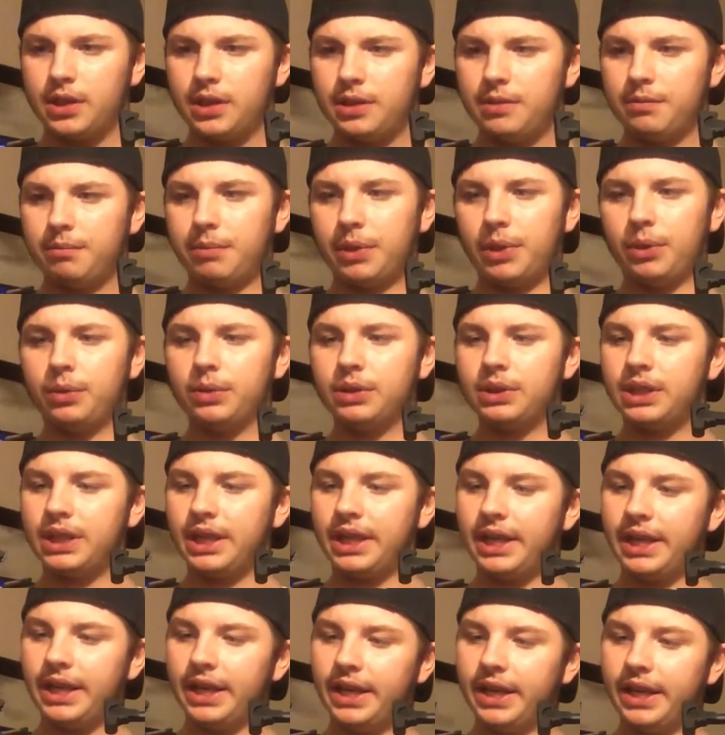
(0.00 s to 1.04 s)
Bolt
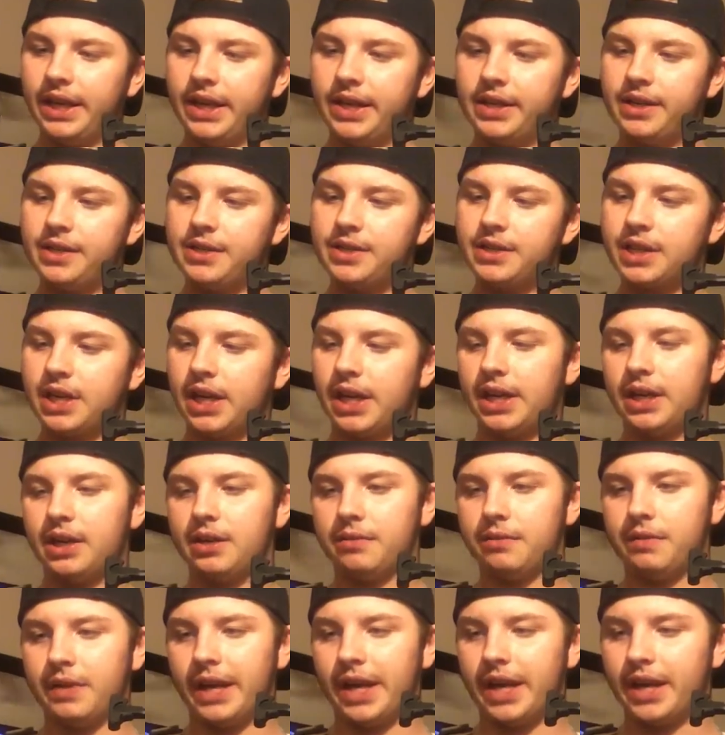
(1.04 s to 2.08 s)
is kind
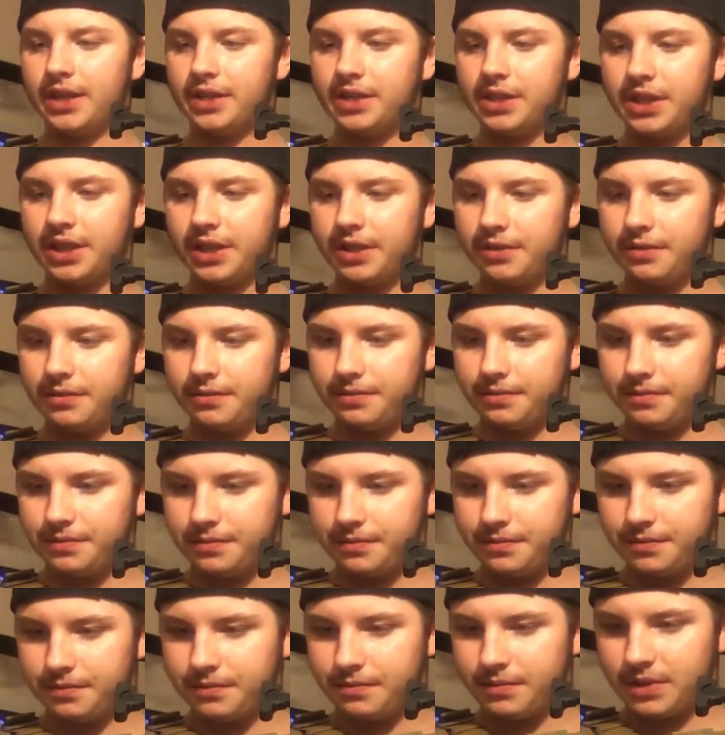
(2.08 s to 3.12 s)
of nasty,
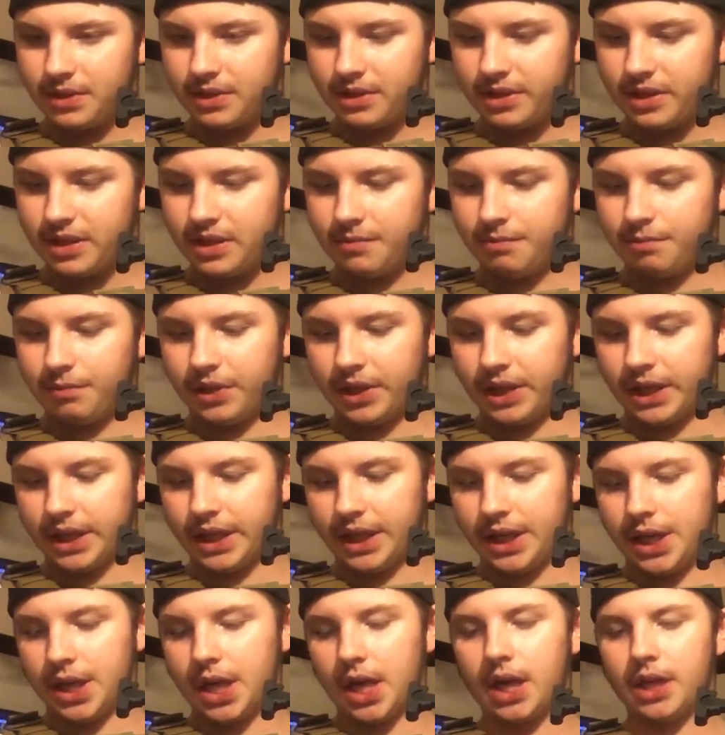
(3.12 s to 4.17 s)
but
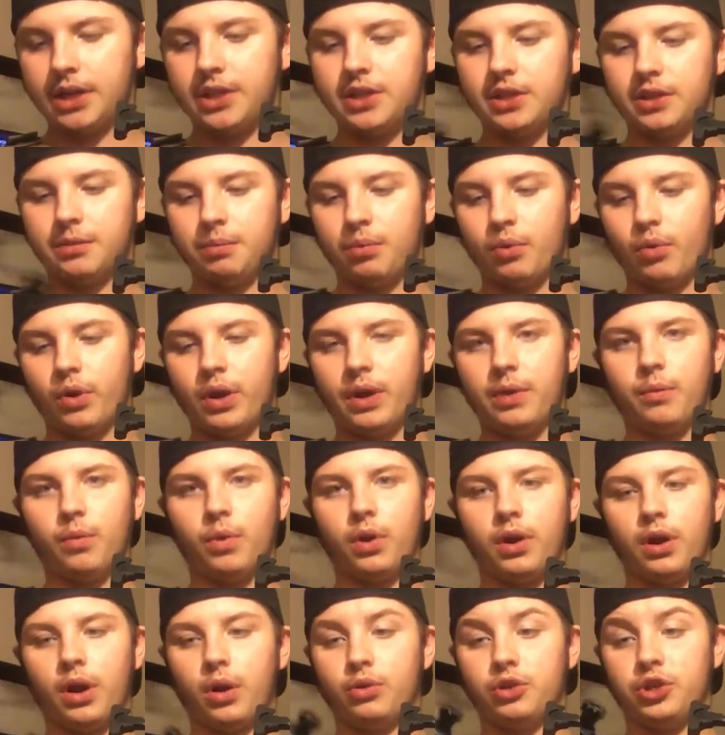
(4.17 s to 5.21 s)
not to the point
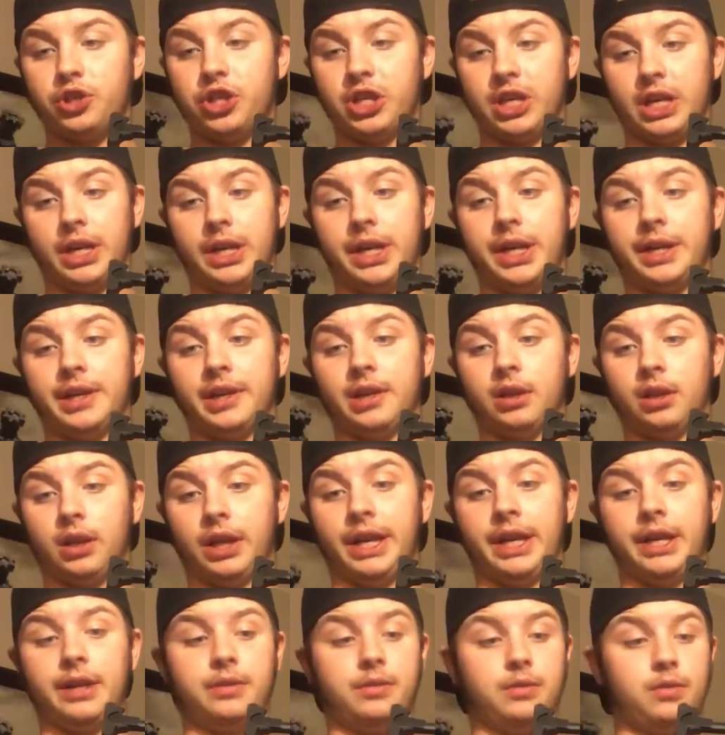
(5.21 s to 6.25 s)
where, oh shit, I need to
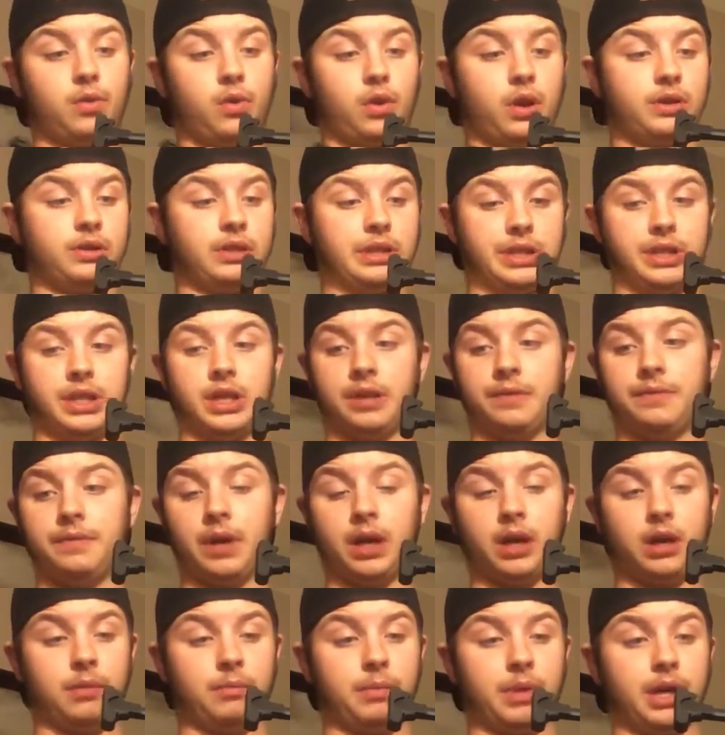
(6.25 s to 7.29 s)
clean it or else it's gonna fuck
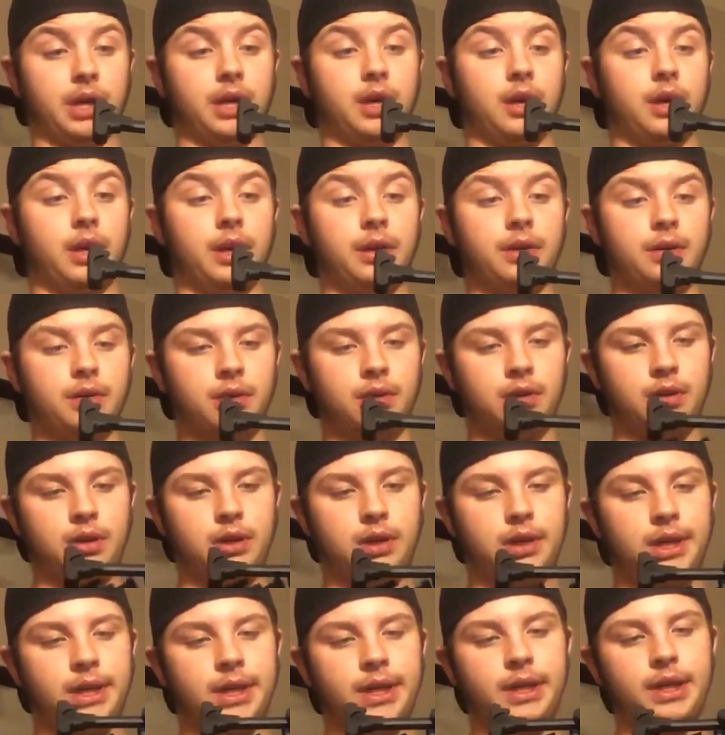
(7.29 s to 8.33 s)
up my gun.
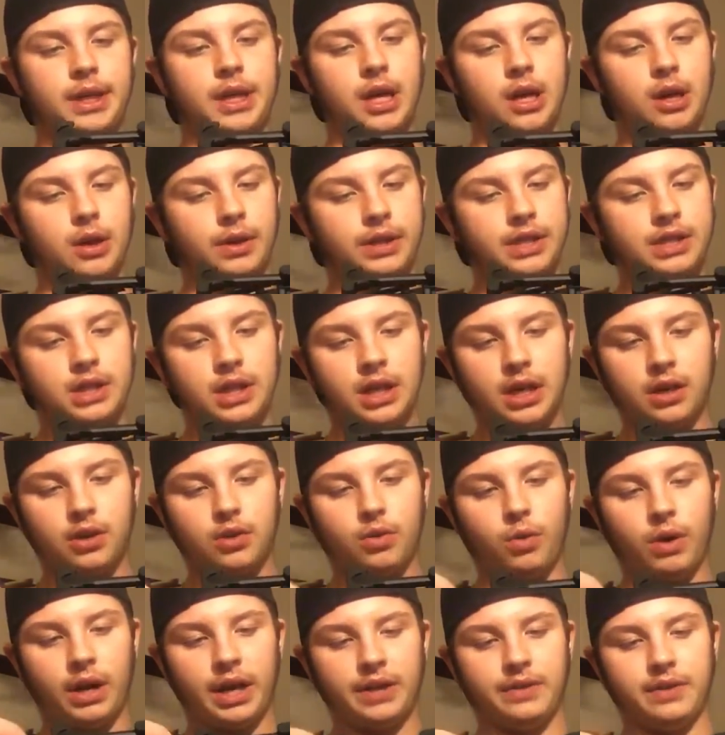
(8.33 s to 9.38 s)
No, it's not
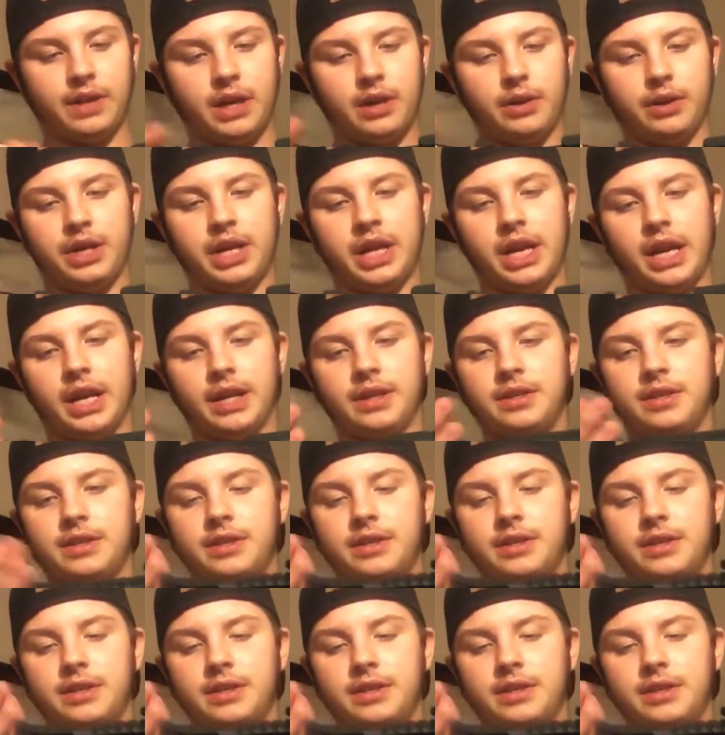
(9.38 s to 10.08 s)
quite there yet,